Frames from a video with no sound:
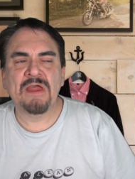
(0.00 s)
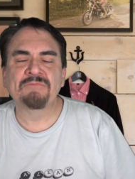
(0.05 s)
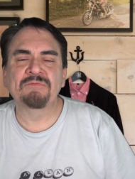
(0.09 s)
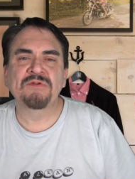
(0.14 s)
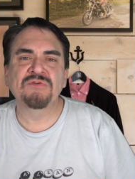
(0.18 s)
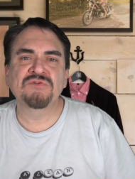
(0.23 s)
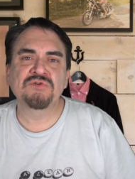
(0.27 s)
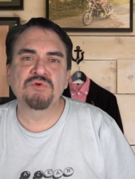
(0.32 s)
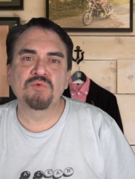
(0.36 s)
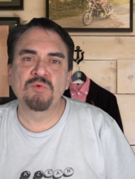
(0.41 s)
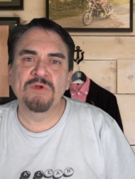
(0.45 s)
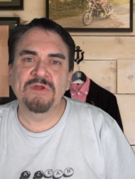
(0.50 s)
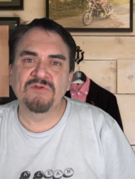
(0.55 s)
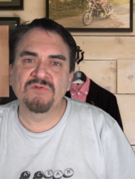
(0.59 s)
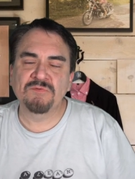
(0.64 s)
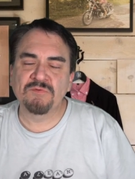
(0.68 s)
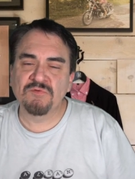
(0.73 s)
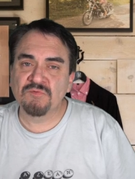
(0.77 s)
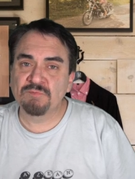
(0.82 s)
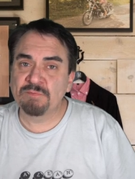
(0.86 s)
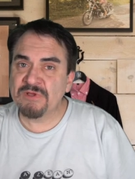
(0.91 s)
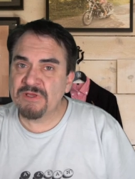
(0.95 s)
Every 2
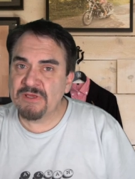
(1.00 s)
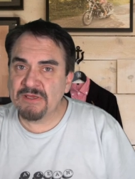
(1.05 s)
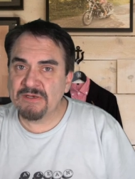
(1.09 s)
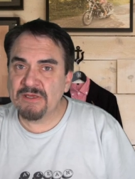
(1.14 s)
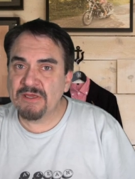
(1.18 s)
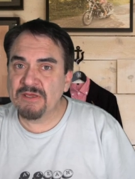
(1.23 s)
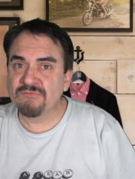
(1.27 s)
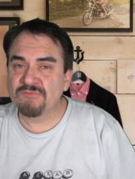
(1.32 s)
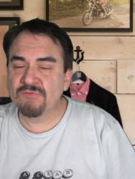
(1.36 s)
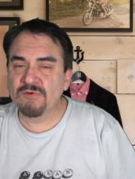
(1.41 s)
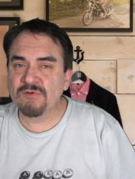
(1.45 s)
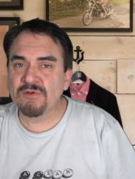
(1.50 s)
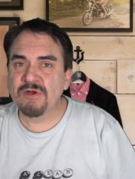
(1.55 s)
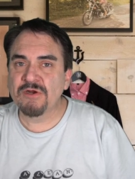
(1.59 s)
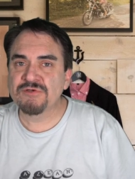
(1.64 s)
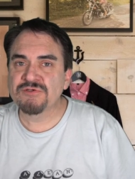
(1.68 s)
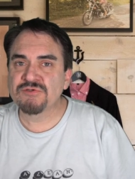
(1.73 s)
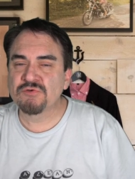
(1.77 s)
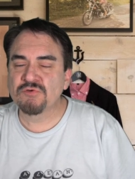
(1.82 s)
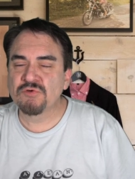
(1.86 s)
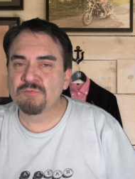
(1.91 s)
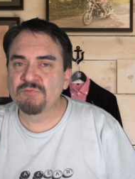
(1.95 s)
weeks is payday for a
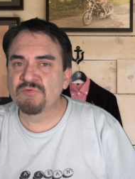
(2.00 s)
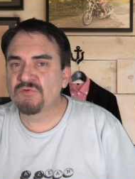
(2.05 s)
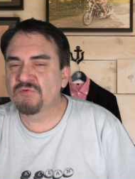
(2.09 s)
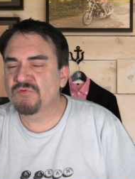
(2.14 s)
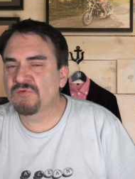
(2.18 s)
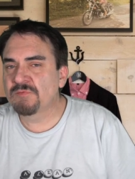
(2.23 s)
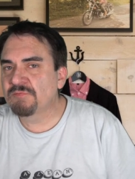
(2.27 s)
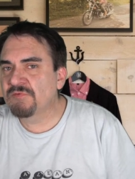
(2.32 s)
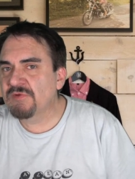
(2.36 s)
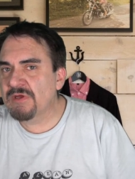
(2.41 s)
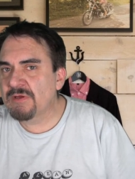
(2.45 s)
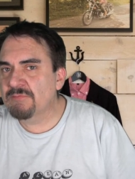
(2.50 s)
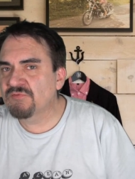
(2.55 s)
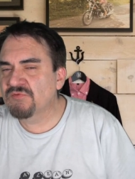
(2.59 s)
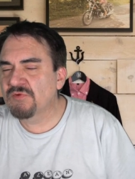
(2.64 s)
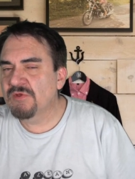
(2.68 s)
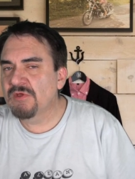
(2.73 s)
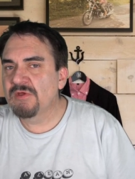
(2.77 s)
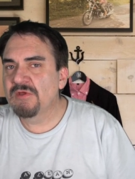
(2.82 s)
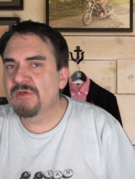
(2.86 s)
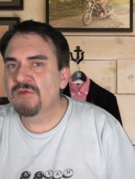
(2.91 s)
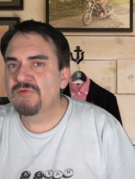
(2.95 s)
large group, so
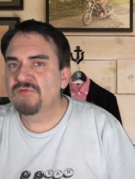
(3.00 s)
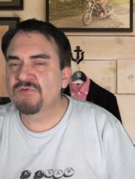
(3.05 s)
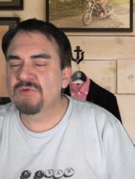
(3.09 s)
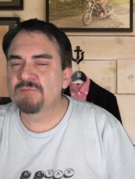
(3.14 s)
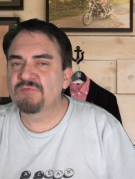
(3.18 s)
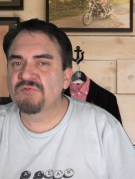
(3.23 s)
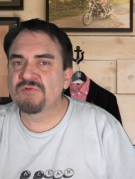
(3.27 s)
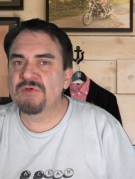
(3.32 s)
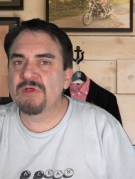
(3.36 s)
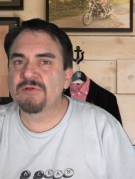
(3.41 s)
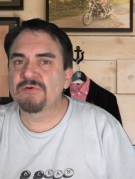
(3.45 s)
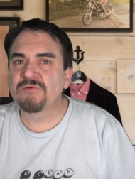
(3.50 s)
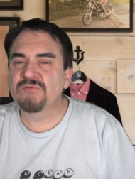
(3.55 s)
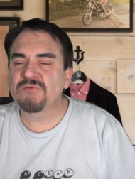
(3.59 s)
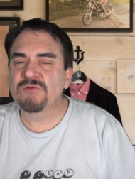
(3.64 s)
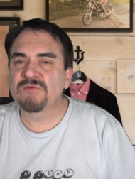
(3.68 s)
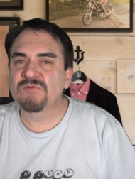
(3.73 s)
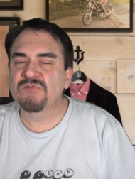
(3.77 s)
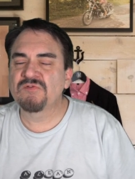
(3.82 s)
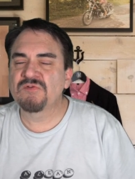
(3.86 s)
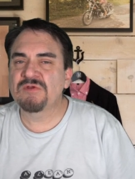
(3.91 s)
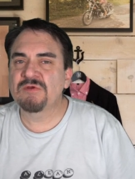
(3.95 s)
sometimes some sellers
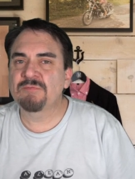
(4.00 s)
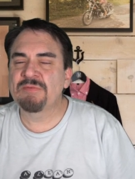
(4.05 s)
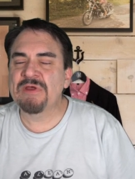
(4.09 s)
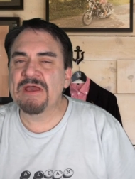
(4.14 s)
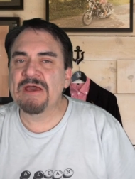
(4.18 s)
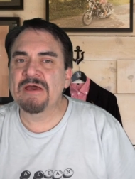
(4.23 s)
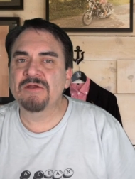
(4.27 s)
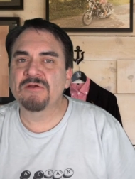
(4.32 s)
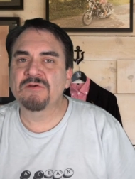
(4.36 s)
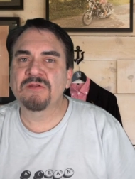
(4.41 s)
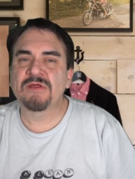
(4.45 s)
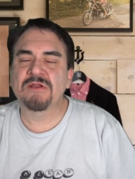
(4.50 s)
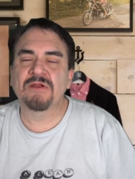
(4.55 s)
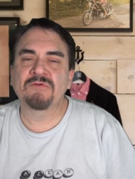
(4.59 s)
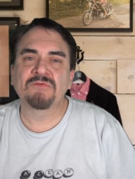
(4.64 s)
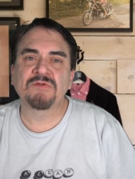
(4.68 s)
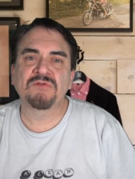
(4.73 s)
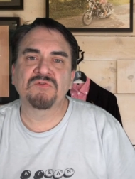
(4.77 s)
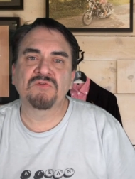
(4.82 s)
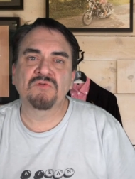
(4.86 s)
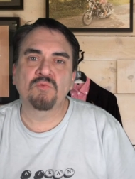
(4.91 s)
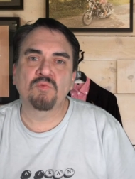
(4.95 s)
can see a pattern that
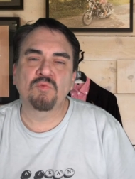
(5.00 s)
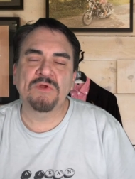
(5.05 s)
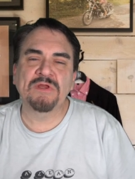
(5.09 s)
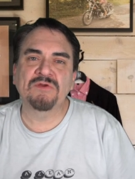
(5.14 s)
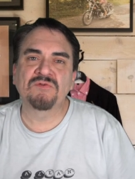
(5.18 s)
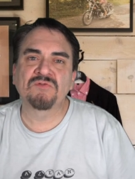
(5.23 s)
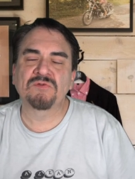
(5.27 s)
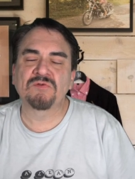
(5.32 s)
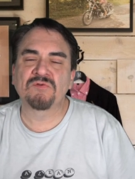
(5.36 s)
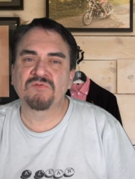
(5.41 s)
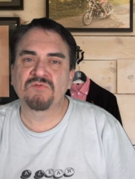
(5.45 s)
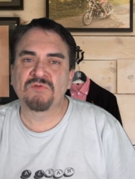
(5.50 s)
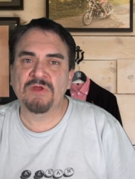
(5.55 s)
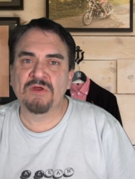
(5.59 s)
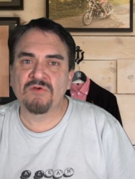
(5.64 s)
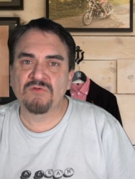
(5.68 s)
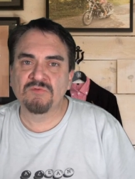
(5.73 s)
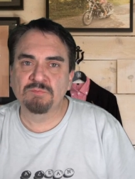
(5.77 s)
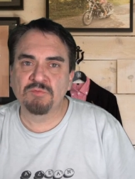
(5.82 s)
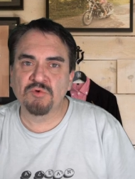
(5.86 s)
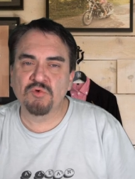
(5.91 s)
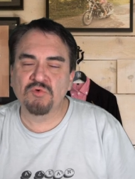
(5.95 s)
every 2 weeks their
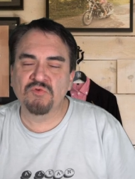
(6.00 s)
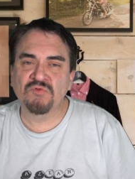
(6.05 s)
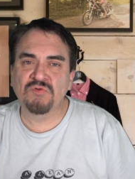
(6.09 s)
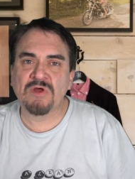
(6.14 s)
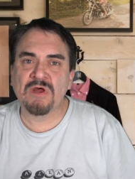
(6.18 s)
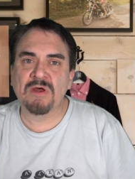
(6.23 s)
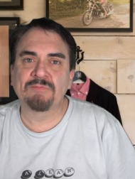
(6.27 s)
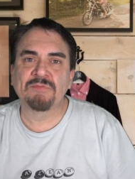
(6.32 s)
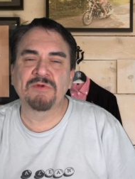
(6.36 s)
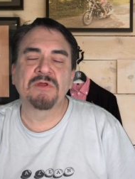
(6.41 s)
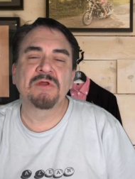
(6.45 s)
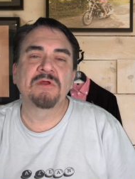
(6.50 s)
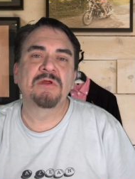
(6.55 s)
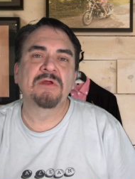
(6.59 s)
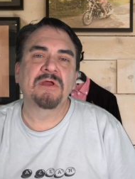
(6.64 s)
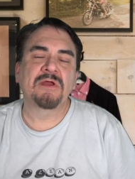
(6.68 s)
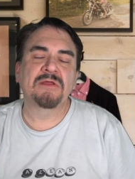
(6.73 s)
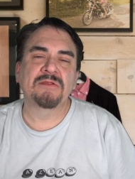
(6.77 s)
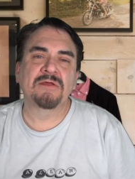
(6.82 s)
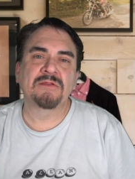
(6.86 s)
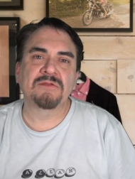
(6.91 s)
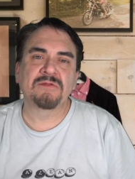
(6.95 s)
sales boost up,
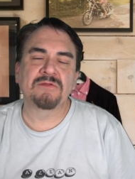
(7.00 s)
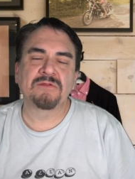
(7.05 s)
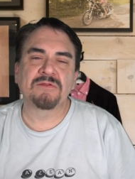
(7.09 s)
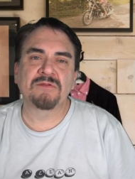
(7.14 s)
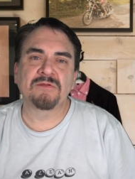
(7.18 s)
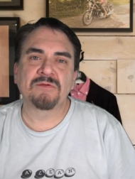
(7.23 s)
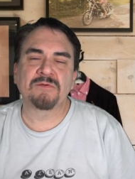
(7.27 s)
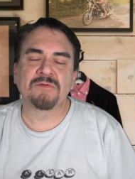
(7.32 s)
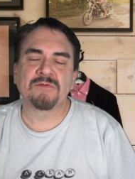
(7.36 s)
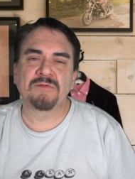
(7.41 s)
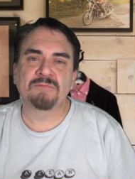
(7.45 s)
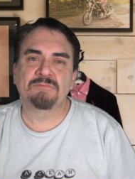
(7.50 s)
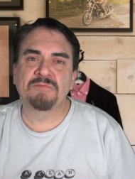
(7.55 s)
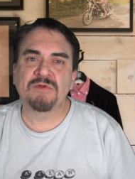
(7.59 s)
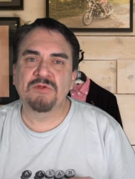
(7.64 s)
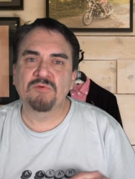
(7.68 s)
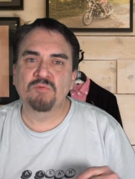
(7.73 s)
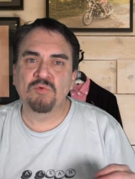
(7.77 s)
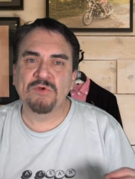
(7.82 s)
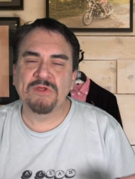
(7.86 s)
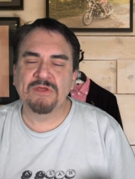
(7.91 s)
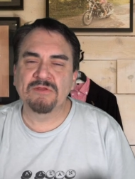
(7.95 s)
and then the
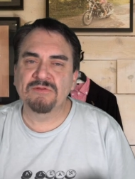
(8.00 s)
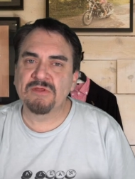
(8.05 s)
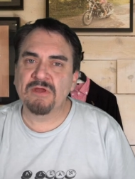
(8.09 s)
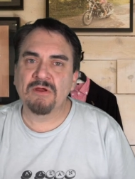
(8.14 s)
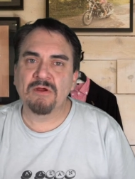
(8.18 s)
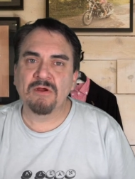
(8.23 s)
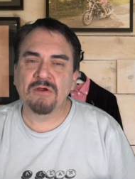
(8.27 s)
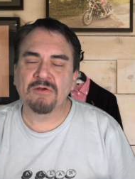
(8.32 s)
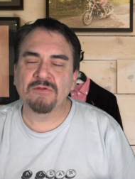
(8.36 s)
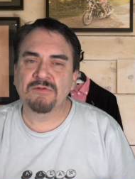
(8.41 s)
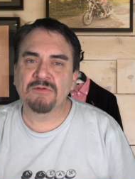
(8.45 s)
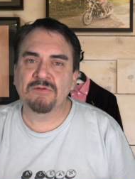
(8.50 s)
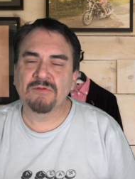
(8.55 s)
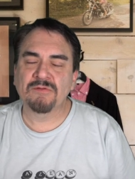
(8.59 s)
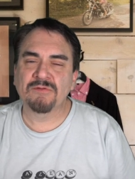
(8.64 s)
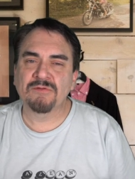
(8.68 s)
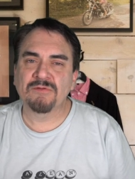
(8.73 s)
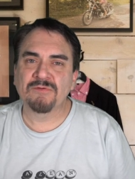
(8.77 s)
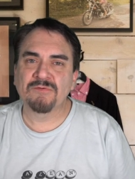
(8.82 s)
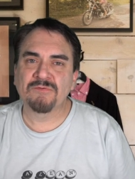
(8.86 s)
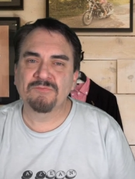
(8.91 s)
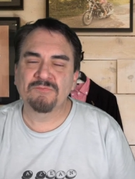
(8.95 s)
midweek there,
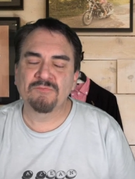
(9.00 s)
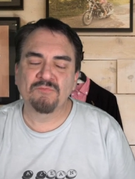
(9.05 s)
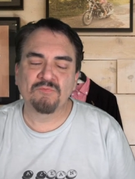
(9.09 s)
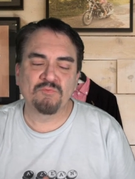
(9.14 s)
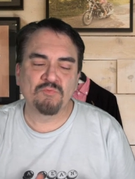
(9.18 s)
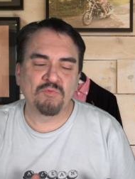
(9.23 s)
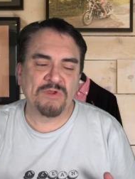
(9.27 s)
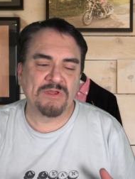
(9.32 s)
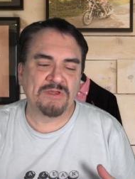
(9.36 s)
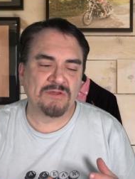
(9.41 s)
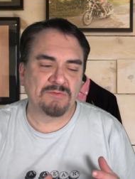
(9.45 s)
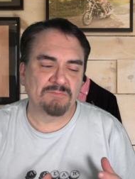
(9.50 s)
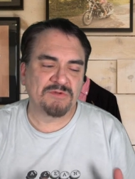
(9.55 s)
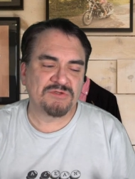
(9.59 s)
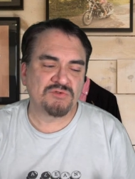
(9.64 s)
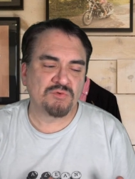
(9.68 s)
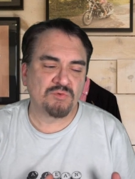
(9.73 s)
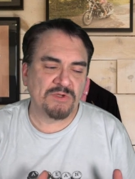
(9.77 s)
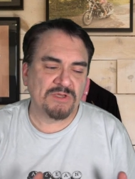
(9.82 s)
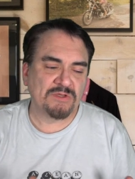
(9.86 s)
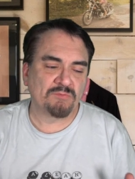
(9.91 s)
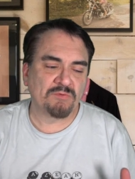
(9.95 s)
the week in
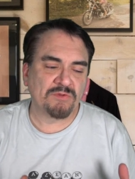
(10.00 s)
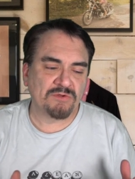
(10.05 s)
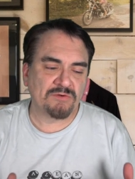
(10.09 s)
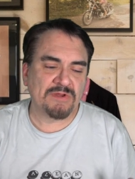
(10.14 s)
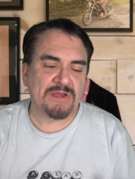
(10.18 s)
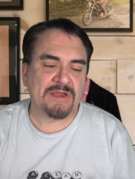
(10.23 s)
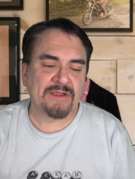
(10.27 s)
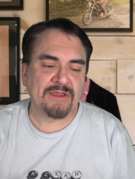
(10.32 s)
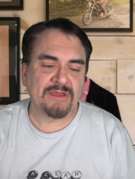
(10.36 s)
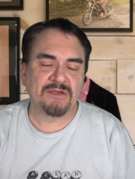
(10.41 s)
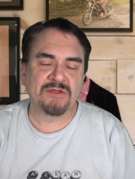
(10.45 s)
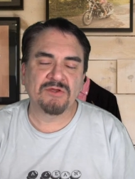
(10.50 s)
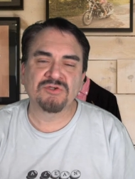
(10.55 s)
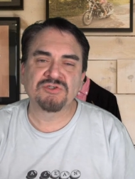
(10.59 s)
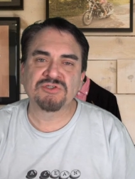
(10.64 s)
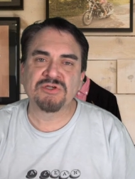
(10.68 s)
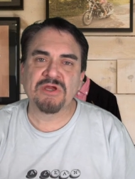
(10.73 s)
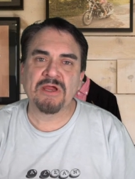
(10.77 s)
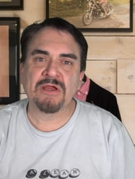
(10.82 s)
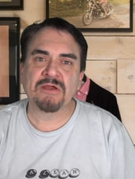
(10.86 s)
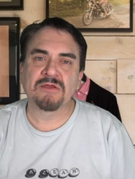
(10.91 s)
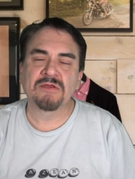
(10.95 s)
between where they're not getting a
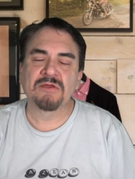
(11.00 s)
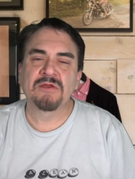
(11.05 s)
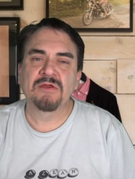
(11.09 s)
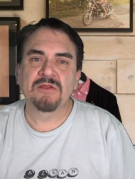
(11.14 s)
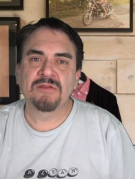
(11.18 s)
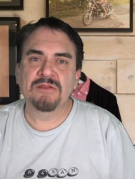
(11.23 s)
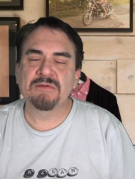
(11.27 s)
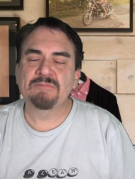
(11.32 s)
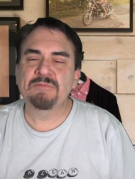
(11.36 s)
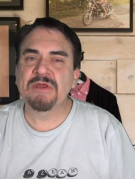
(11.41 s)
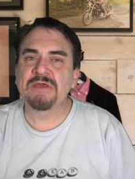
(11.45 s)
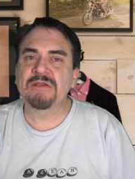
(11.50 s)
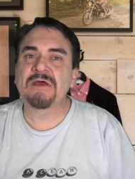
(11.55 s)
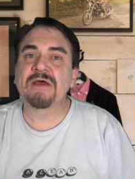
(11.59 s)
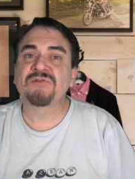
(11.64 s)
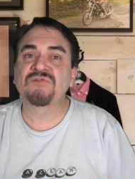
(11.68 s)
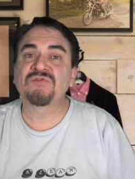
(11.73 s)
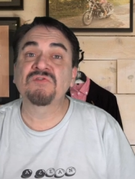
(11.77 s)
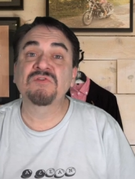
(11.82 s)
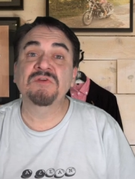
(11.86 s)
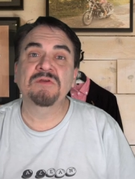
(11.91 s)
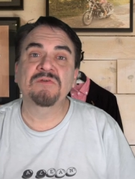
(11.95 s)
check, they may
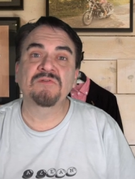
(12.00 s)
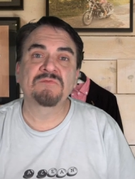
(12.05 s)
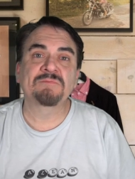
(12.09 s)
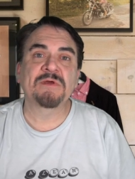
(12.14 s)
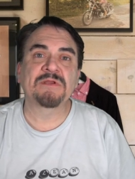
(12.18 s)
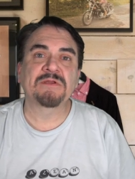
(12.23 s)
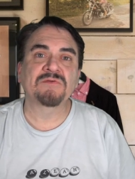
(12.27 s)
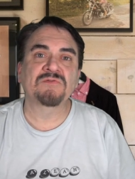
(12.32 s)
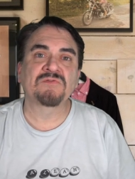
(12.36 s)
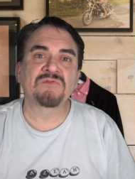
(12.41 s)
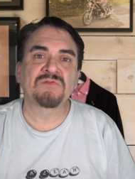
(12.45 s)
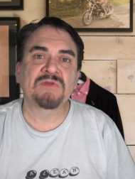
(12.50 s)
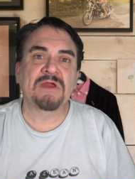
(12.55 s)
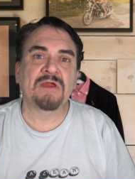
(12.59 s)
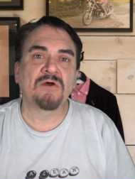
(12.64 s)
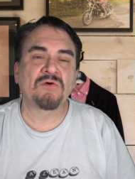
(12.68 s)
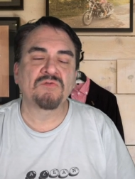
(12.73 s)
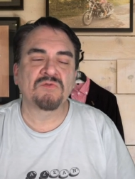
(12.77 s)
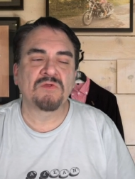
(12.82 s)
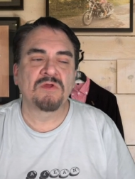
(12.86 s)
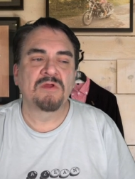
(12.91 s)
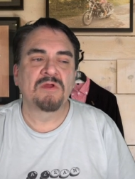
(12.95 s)
not see as many
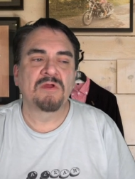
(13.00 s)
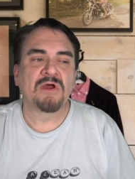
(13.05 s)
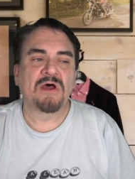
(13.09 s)
sales.